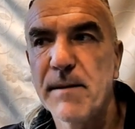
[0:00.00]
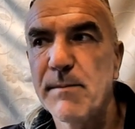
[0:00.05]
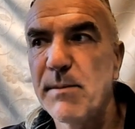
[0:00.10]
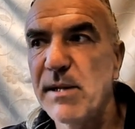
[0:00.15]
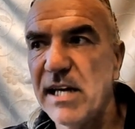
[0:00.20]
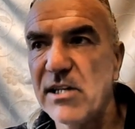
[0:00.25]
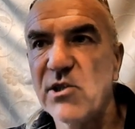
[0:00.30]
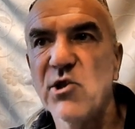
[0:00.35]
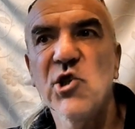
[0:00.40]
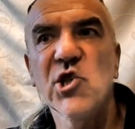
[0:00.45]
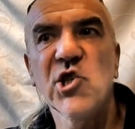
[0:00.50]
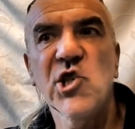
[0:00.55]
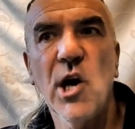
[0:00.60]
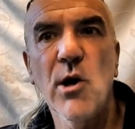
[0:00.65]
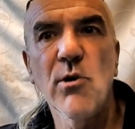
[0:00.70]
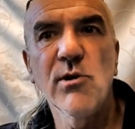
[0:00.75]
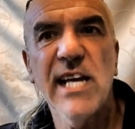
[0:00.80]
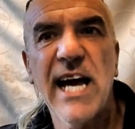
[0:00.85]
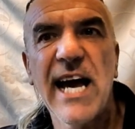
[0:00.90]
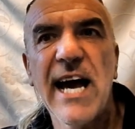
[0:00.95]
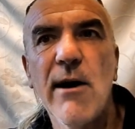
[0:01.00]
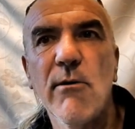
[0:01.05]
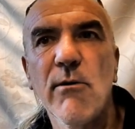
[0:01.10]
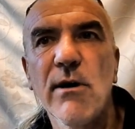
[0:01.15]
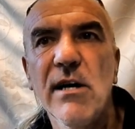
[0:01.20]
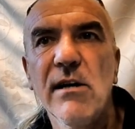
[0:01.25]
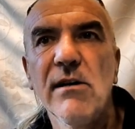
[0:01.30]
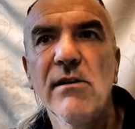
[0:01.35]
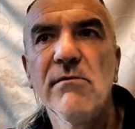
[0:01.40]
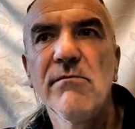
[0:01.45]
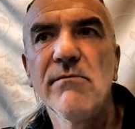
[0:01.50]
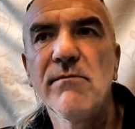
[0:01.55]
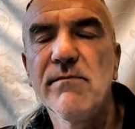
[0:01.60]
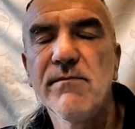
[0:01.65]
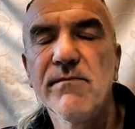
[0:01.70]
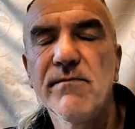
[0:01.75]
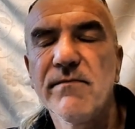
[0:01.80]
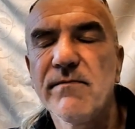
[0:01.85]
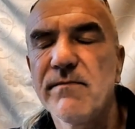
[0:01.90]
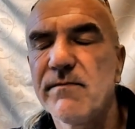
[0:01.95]
but that just shows how
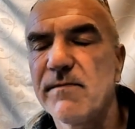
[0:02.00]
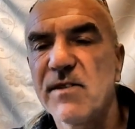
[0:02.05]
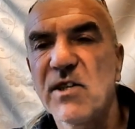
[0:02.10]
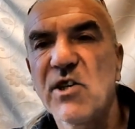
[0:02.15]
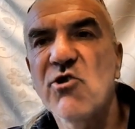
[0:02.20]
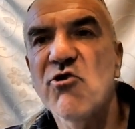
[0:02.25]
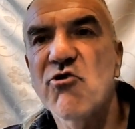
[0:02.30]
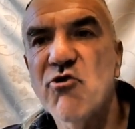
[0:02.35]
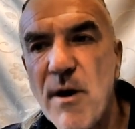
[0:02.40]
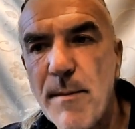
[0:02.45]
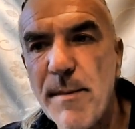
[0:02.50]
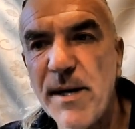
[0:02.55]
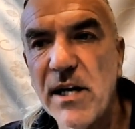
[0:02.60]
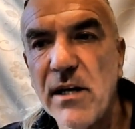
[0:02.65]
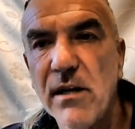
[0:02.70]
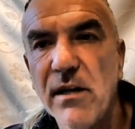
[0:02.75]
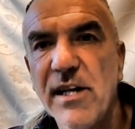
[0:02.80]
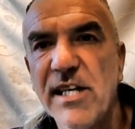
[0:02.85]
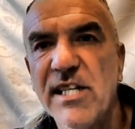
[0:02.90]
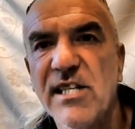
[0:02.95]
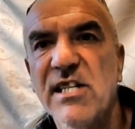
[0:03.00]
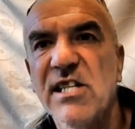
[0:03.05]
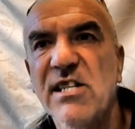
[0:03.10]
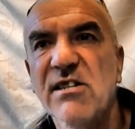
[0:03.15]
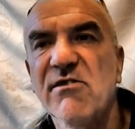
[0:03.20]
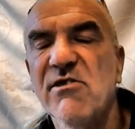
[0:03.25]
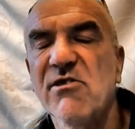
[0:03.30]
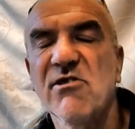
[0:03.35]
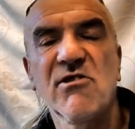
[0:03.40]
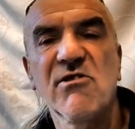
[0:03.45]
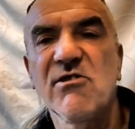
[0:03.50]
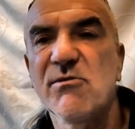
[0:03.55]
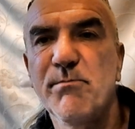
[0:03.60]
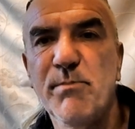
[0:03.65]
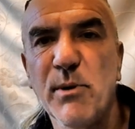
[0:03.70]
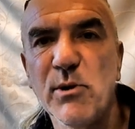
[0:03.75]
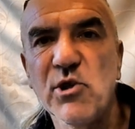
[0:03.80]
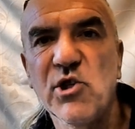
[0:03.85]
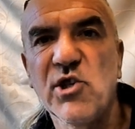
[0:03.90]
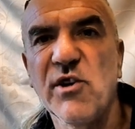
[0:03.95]
criminal this
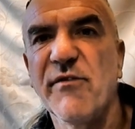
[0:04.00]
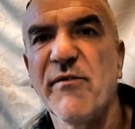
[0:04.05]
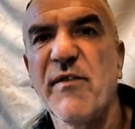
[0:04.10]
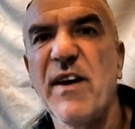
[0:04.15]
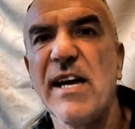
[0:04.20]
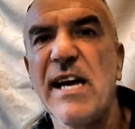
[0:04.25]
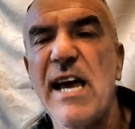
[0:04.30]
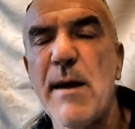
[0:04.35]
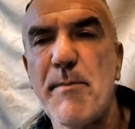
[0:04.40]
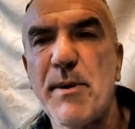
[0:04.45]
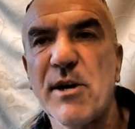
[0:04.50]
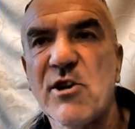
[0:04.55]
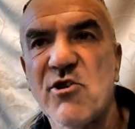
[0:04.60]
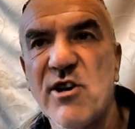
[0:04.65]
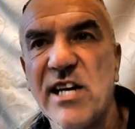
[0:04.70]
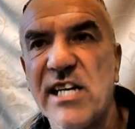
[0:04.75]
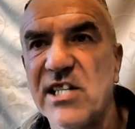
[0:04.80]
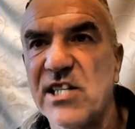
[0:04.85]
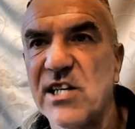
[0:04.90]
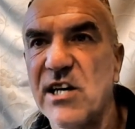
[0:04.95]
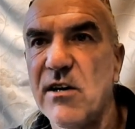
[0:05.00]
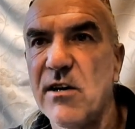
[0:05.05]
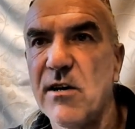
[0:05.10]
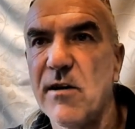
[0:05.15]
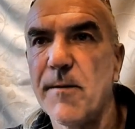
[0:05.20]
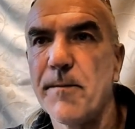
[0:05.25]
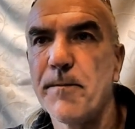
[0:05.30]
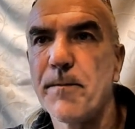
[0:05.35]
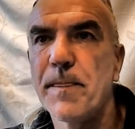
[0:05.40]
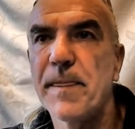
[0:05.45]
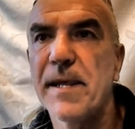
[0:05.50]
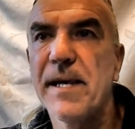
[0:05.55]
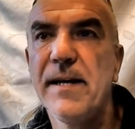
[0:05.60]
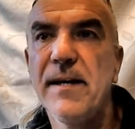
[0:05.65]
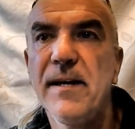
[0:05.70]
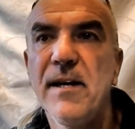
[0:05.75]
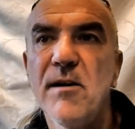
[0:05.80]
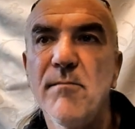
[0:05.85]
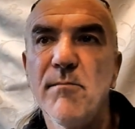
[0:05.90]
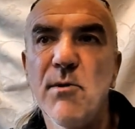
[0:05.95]
bunch of hypocrites are.
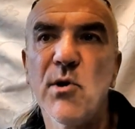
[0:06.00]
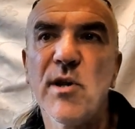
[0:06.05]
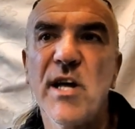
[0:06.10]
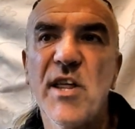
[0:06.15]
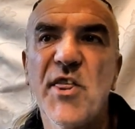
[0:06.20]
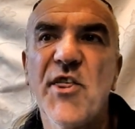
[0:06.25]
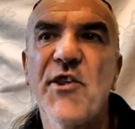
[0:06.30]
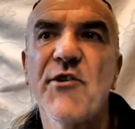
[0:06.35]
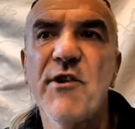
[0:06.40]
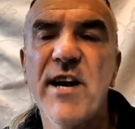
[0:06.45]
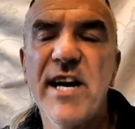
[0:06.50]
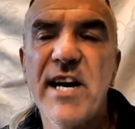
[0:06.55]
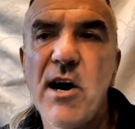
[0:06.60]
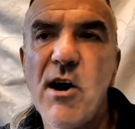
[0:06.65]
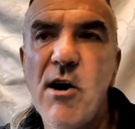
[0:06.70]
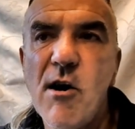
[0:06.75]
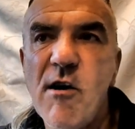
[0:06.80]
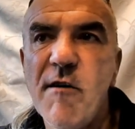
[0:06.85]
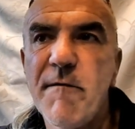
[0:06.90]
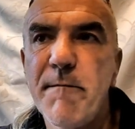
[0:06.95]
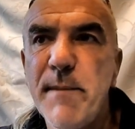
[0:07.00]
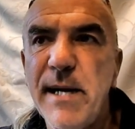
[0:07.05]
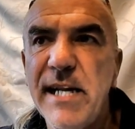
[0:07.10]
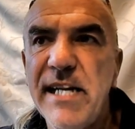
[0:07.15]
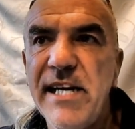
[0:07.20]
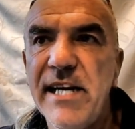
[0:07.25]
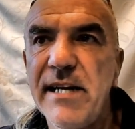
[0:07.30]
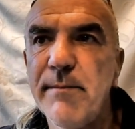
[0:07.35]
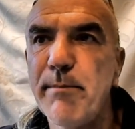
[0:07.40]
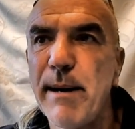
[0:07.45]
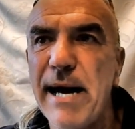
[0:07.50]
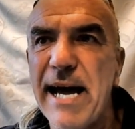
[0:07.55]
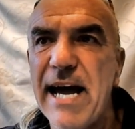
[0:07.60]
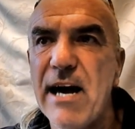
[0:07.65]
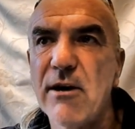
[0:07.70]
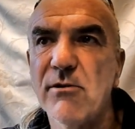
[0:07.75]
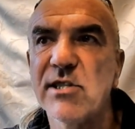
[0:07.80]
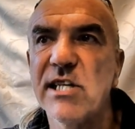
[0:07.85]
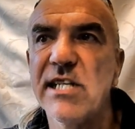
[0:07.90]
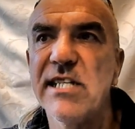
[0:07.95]
More than £3.5 million
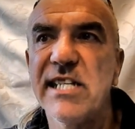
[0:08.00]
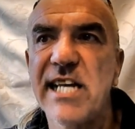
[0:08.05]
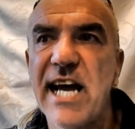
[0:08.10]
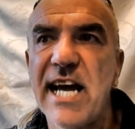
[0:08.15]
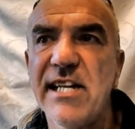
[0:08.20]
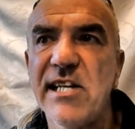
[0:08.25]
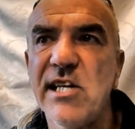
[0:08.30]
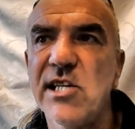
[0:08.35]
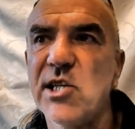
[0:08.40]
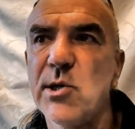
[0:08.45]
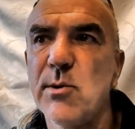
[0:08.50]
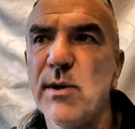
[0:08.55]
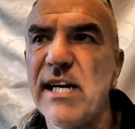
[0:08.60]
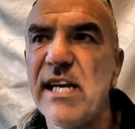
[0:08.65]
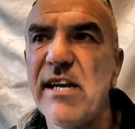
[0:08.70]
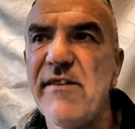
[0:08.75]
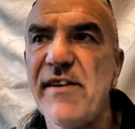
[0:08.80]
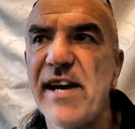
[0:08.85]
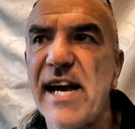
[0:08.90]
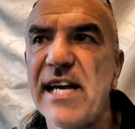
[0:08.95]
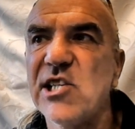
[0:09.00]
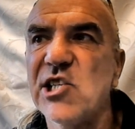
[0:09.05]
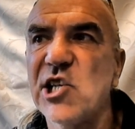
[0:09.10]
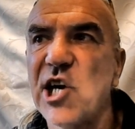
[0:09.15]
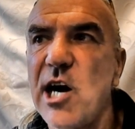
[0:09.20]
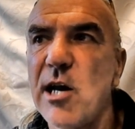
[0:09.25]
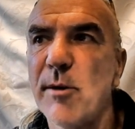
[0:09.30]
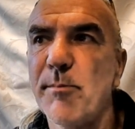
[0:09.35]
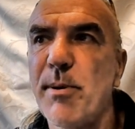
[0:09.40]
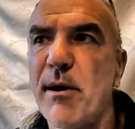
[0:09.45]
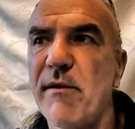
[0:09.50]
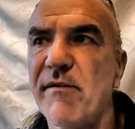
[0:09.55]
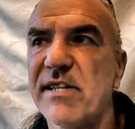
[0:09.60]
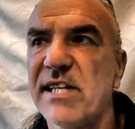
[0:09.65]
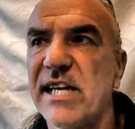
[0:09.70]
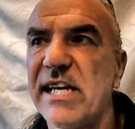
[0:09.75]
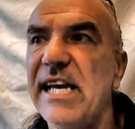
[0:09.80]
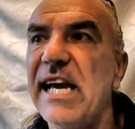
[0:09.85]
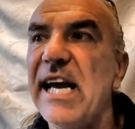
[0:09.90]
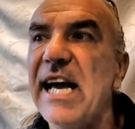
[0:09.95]
intended to alleviate child
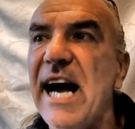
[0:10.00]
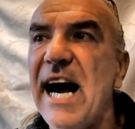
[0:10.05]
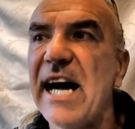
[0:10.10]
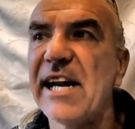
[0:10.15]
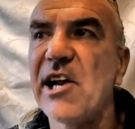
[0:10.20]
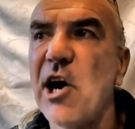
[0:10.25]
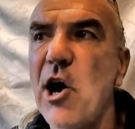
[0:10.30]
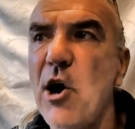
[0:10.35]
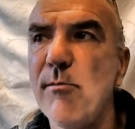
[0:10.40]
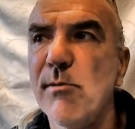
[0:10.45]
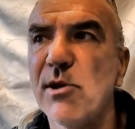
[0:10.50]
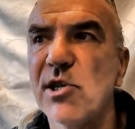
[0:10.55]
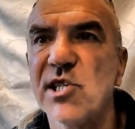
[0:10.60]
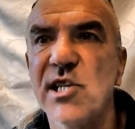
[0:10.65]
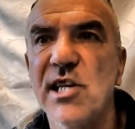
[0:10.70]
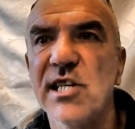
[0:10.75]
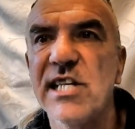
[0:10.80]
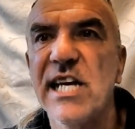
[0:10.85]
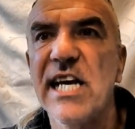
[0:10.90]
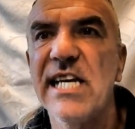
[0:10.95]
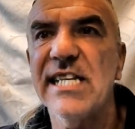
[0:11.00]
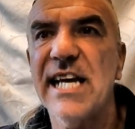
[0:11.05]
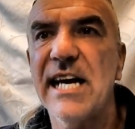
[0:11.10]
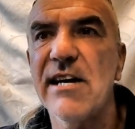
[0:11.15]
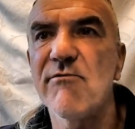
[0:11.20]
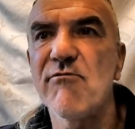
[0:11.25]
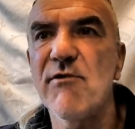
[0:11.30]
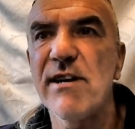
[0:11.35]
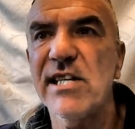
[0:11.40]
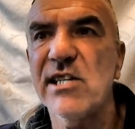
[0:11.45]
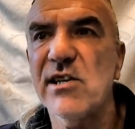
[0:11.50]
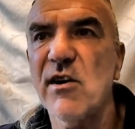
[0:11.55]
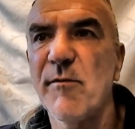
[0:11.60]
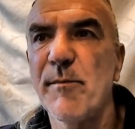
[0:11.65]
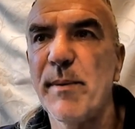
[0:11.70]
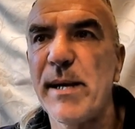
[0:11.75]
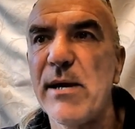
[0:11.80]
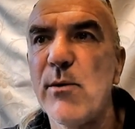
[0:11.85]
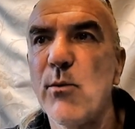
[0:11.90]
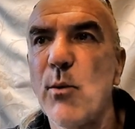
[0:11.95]
poverty and homelessness is at risk of
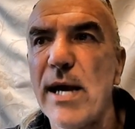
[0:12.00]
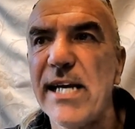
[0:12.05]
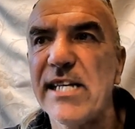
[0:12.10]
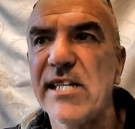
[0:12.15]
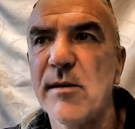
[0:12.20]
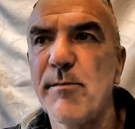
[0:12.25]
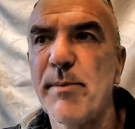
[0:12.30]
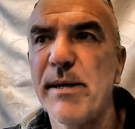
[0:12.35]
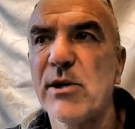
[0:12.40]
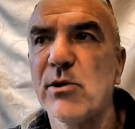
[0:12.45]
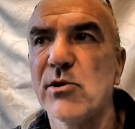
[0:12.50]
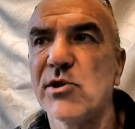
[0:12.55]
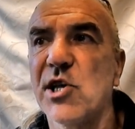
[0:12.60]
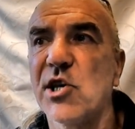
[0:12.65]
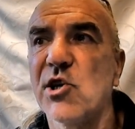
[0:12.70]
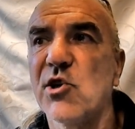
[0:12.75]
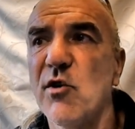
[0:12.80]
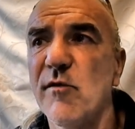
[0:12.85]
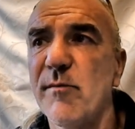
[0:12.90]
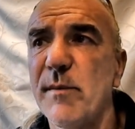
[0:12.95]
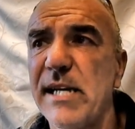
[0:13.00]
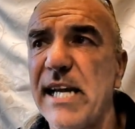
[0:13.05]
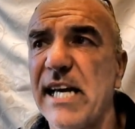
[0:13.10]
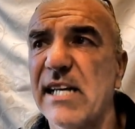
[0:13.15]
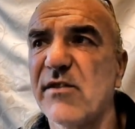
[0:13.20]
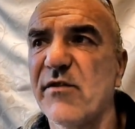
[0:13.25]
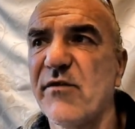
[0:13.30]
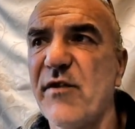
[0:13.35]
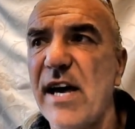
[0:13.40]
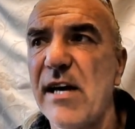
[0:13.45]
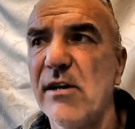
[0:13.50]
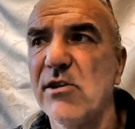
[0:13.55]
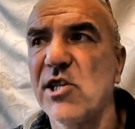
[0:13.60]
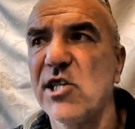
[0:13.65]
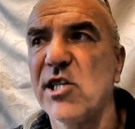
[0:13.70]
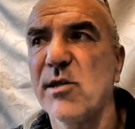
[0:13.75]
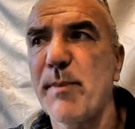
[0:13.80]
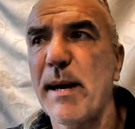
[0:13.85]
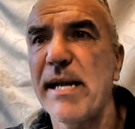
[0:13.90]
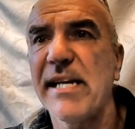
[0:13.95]
being wasted because the government has failed
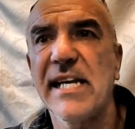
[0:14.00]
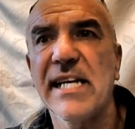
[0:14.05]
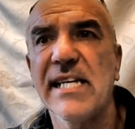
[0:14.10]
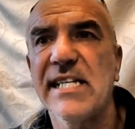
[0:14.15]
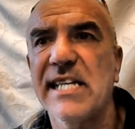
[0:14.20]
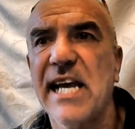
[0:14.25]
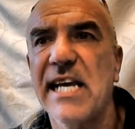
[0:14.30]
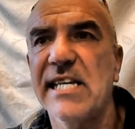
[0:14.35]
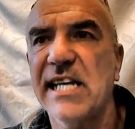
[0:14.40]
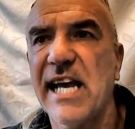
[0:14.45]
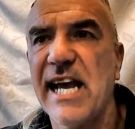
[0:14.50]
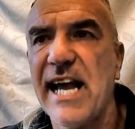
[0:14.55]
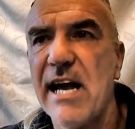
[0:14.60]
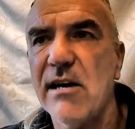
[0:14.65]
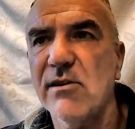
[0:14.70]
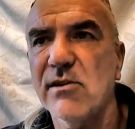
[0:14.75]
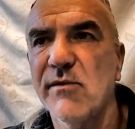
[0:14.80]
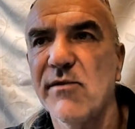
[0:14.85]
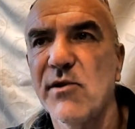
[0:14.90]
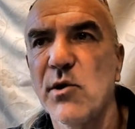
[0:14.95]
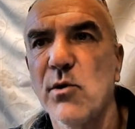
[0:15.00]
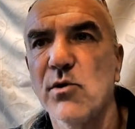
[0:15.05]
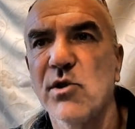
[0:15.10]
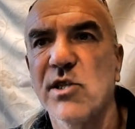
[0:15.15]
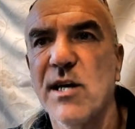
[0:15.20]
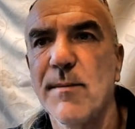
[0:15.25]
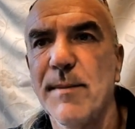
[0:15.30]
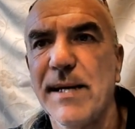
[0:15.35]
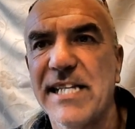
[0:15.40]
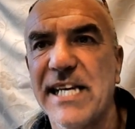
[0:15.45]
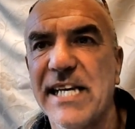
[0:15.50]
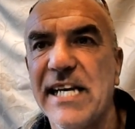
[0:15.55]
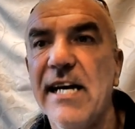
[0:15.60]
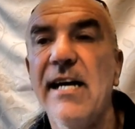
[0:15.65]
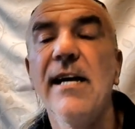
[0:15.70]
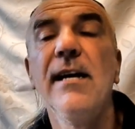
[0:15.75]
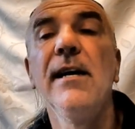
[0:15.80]
to spend it, says a House of Lords committee.